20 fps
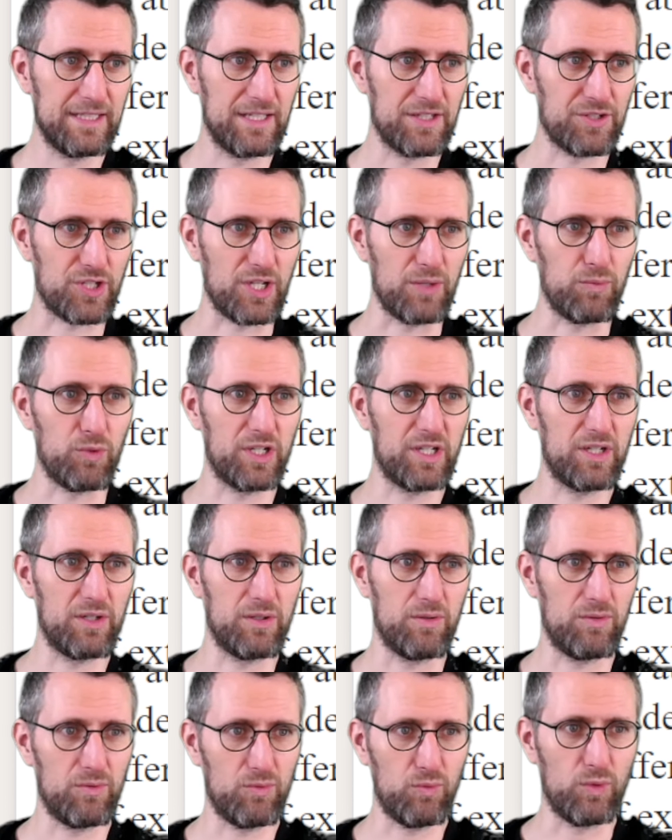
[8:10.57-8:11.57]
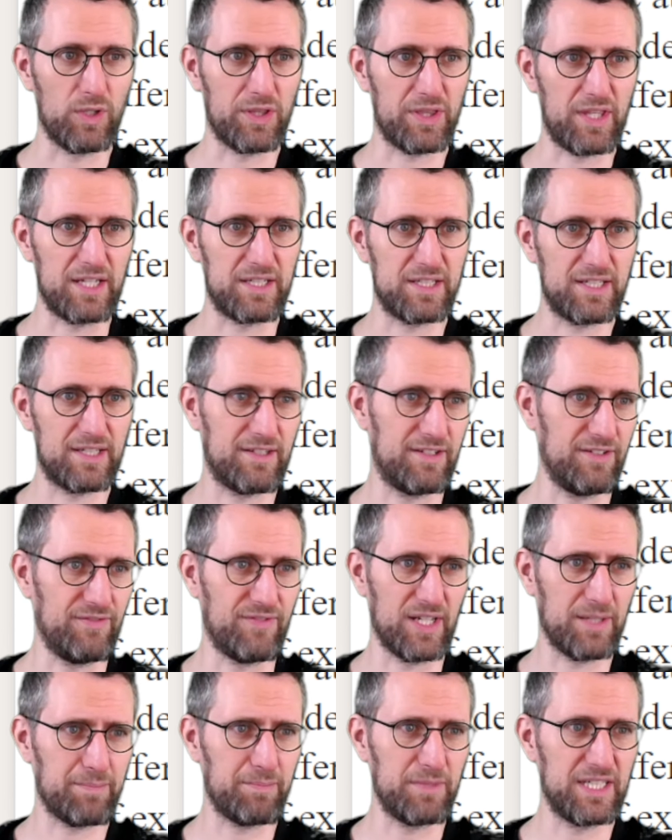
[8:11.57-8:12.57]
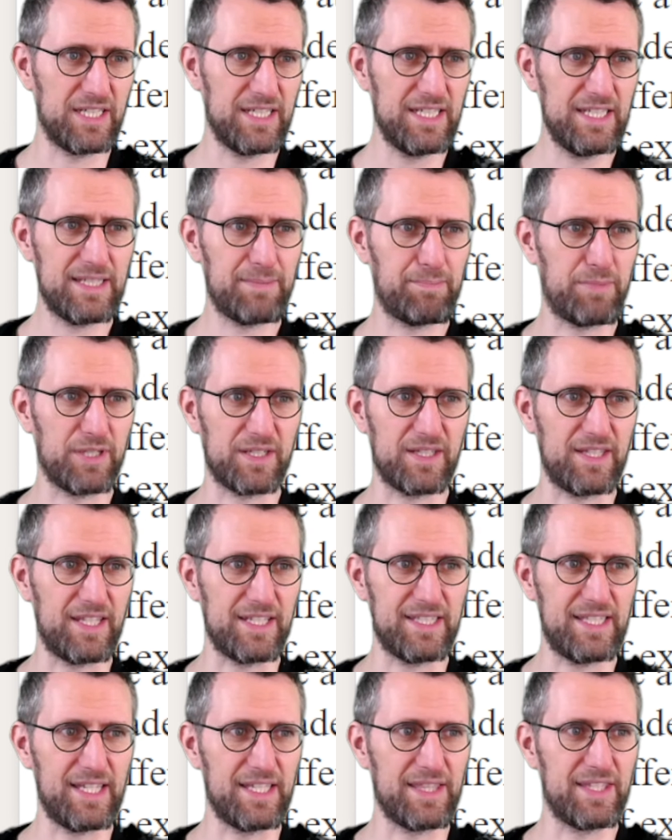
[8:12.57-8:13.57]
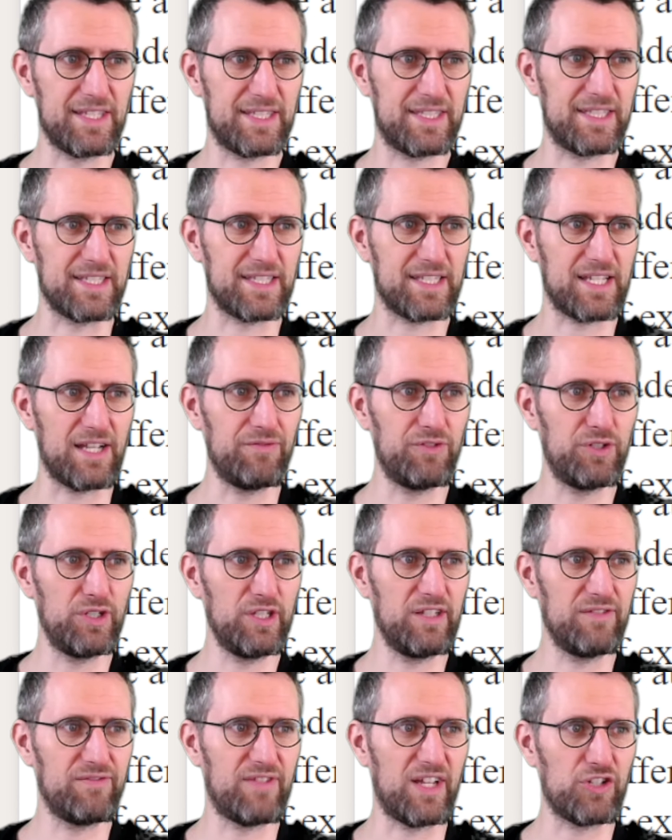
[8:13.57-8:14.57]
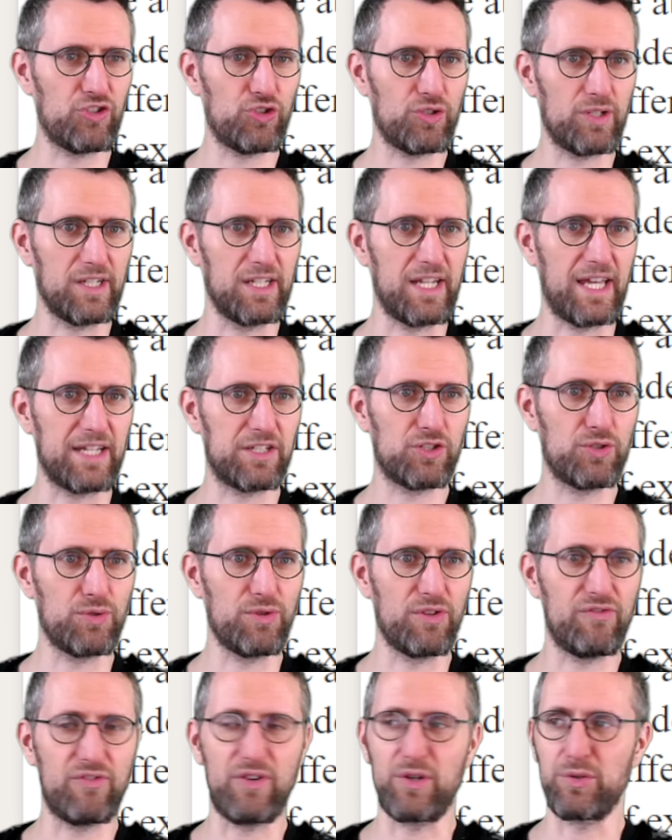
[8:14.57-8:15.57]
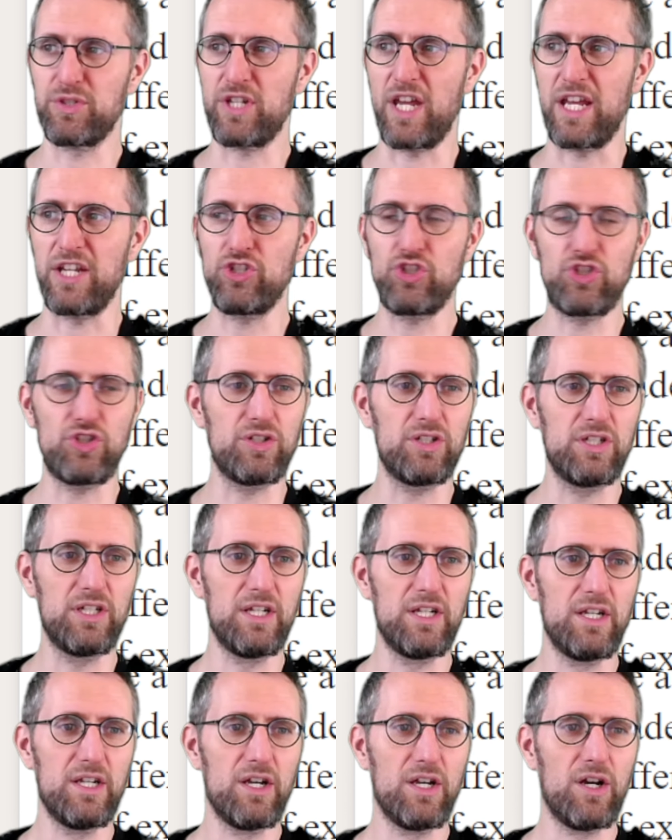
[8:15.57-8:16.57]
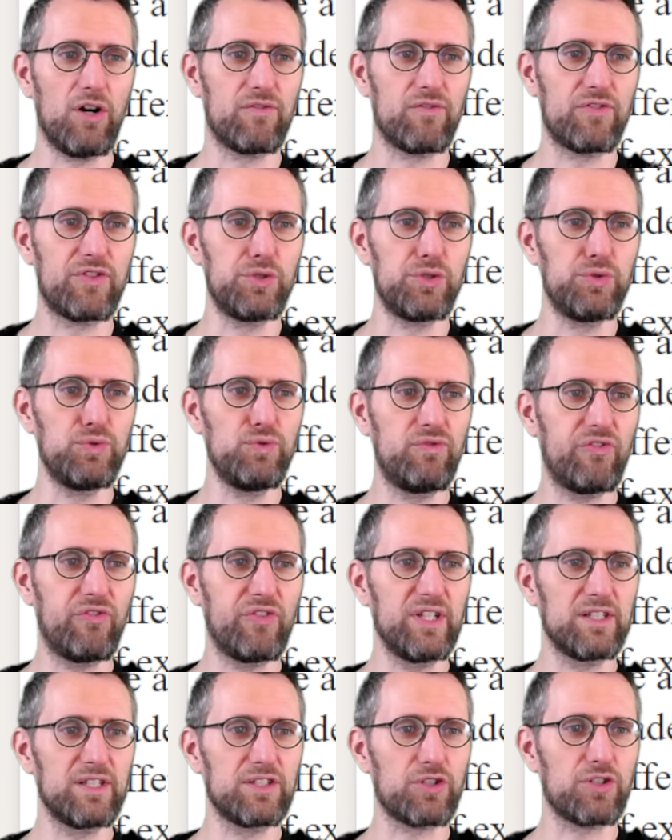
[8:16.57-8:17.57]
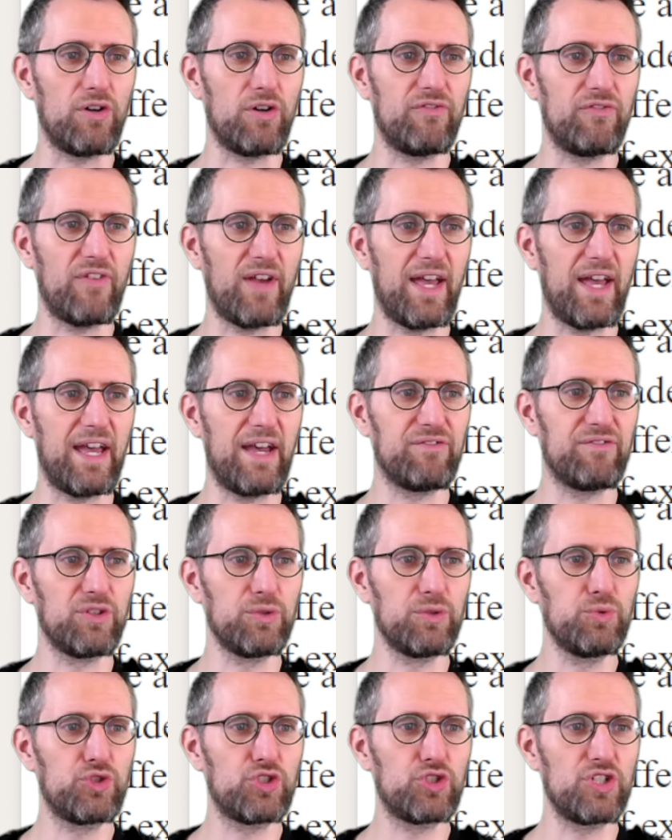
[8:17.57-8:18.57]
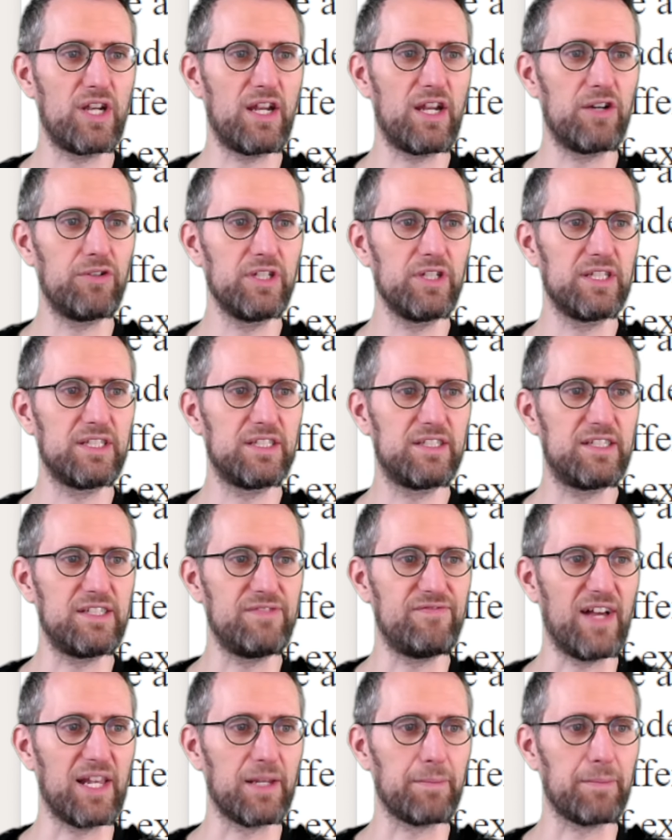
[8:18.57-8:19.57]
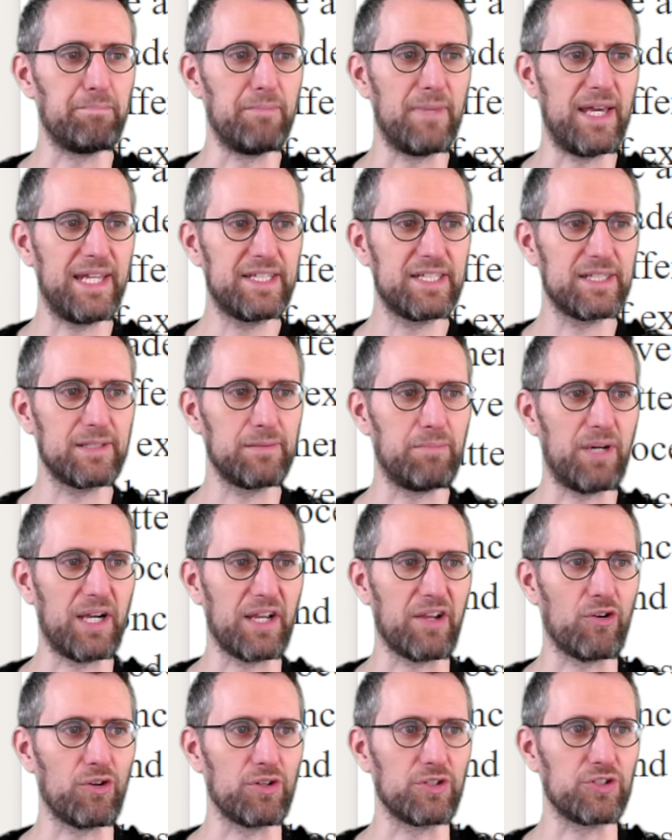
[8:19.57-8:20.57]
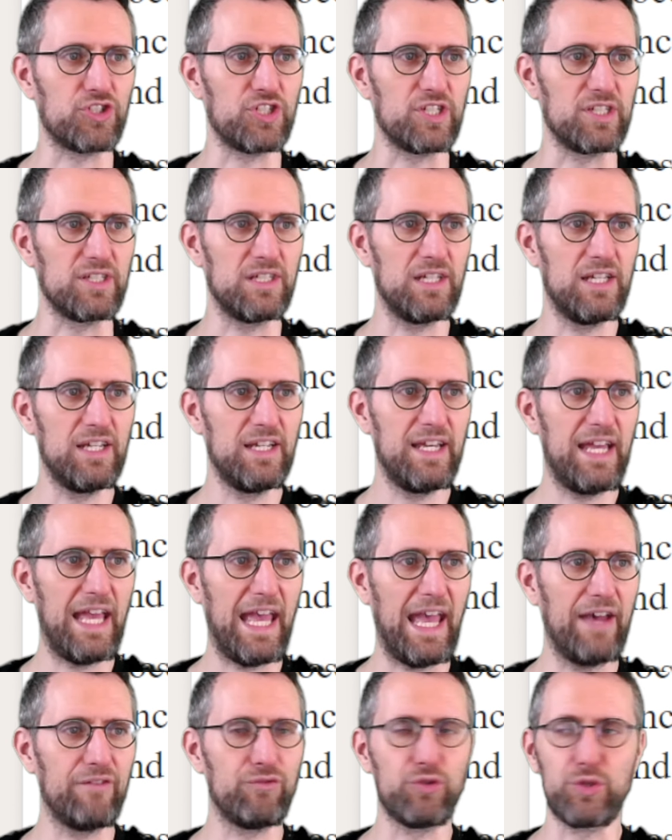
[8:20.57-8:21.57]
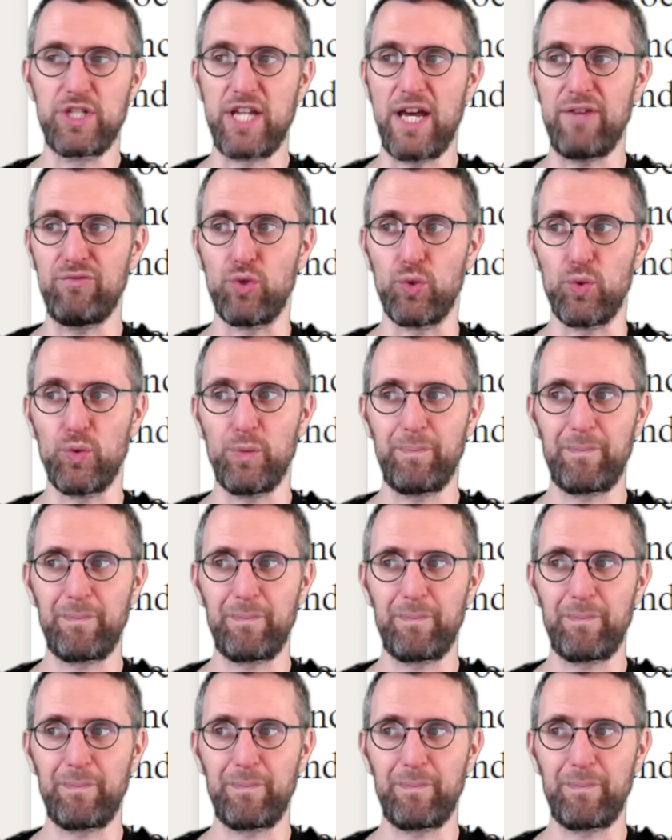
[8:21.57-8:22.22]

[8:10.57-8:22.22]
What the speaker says: So I wonder what that development is, but they say this discovery eventually led to the foundation of the new field of evolutionary developmental biology, evo-devo.